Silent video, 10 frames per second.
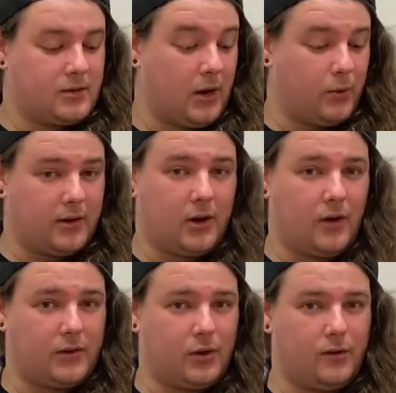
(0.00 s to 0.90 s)
I wouldn't know
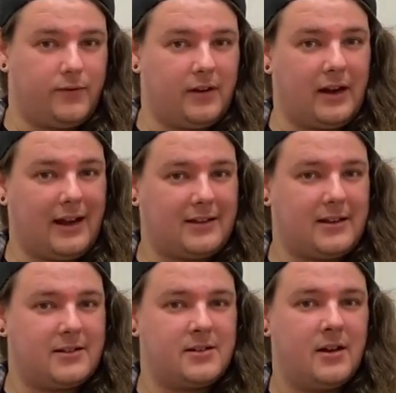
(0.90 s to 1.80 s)
if they all feel like
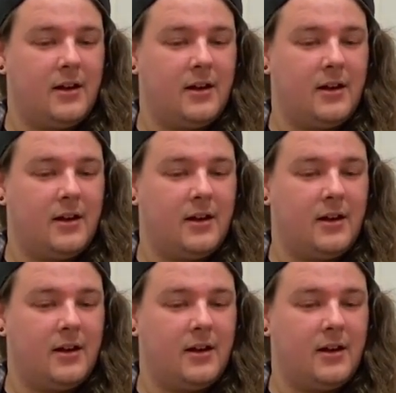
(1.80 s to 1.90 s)
this.